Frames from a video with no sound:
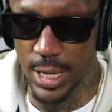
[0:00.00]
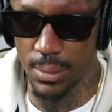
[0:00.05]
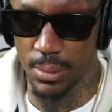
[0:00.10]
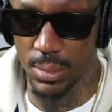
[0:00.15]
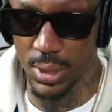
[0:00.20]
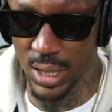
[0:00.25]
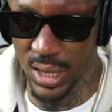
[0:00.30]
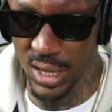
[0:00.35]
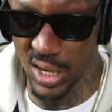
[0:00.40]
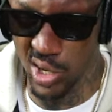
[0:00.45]

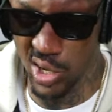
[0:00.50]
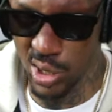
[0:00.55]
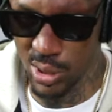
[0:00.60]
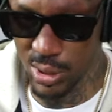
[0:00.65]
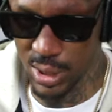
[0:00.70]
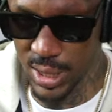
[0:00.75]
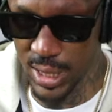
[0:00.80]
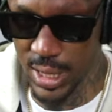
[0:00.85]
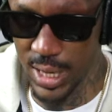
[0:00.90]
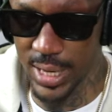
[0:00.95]
but you know what
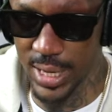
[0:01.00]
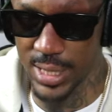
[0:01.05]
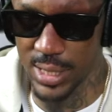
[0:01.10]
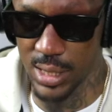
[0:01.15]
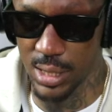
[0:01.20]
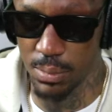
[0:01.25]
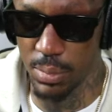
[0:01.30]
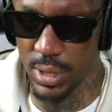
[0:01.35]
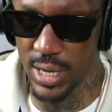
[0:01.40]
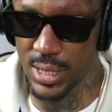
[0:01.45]
I'm saying? I guess
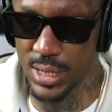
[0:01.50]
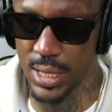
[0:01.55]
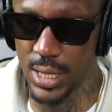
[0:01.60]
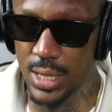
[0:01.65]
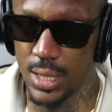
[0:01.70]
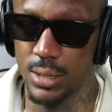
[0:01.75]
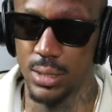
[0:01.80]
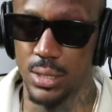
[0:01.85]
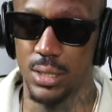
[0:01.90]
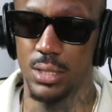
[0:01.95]
he's
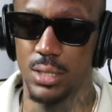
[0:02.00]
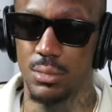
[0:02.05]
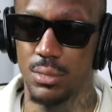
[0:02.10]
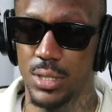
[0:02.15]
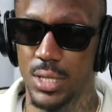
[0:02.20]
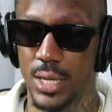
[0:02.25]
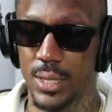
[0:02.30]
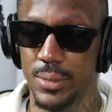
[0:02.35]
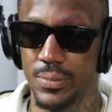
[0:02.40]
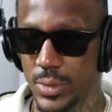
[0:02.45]
busy. You know what I'm
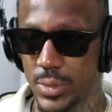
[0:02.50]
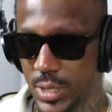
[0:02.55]
saying?